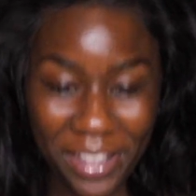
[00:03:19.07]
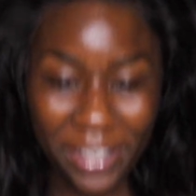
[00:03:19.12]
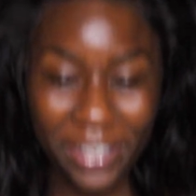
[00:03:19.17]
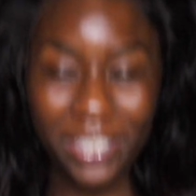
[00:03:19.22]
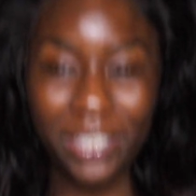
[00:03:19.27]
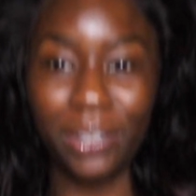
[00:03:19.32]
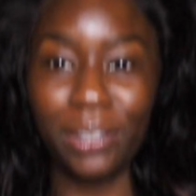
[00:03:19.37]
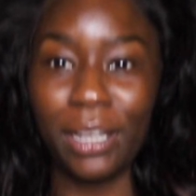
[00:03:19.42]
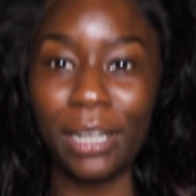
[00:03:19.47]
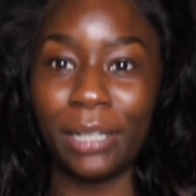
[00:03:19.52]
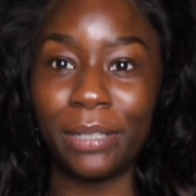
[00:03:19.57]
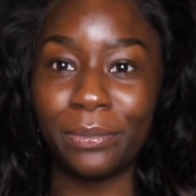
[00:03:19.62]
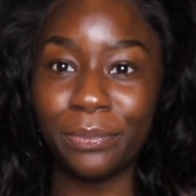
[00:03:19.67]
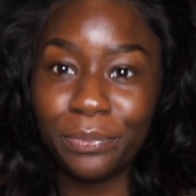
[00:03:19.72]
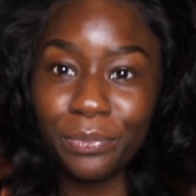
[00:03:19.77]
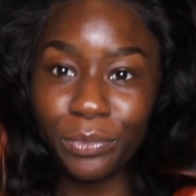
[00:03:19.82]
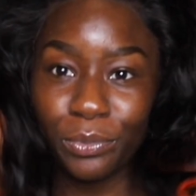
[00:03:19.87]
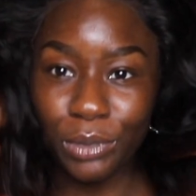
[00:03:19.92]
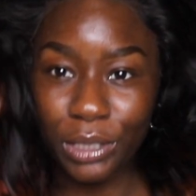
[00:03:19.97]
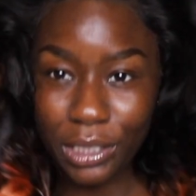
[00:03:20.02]
So yeah,
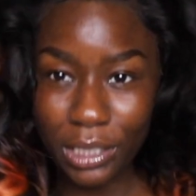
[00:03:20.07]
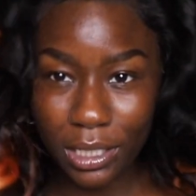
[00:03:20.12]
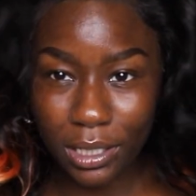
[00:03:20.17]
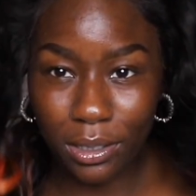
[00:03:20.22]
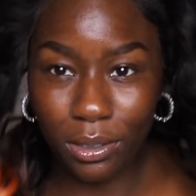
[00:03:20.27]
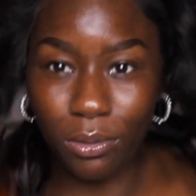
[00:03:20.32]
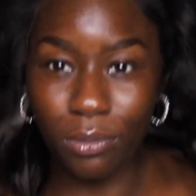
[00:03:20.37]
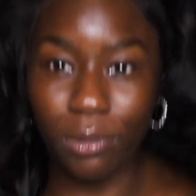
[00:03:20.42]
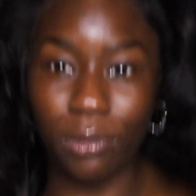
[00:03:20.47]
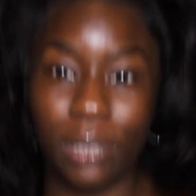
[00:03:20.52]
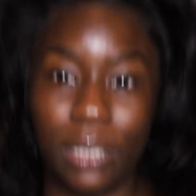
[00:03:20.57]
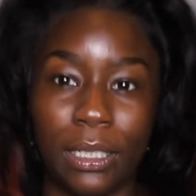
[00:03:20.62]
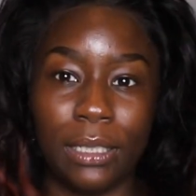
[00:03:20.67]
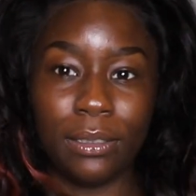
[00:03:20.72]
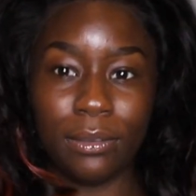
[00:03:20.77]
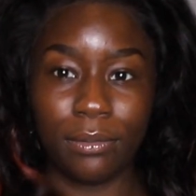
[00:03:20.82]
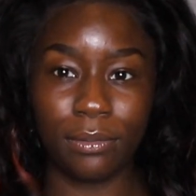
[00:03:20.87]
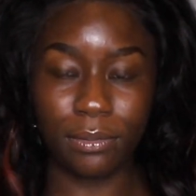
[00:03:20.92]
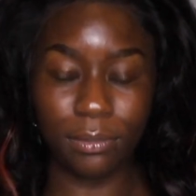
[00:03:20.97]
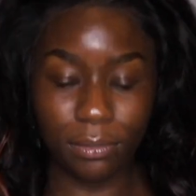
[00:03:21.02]
we just
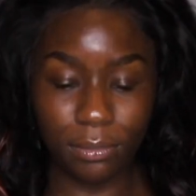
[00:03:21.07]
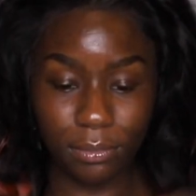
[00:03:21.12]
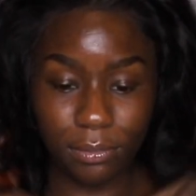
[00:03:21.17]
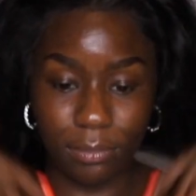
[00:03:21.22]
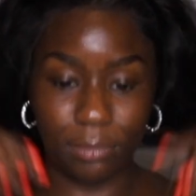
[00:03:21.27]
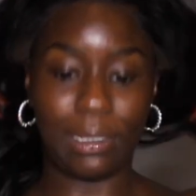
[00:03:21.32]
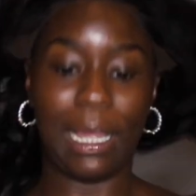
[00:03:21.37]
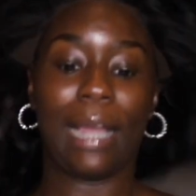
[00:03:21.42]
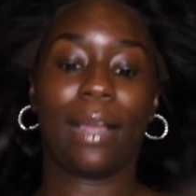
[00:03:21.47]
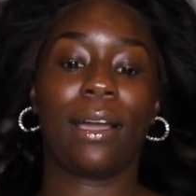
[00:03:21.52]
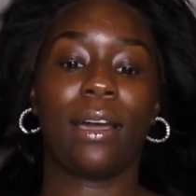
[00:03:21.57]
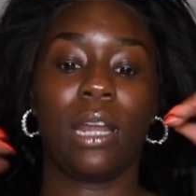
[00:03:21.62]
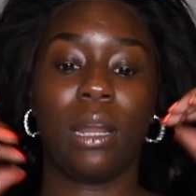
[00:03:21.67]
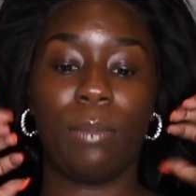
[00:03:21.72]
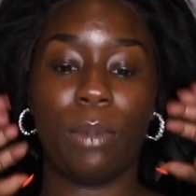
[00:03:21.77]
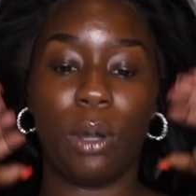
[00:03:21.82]
doing that kind of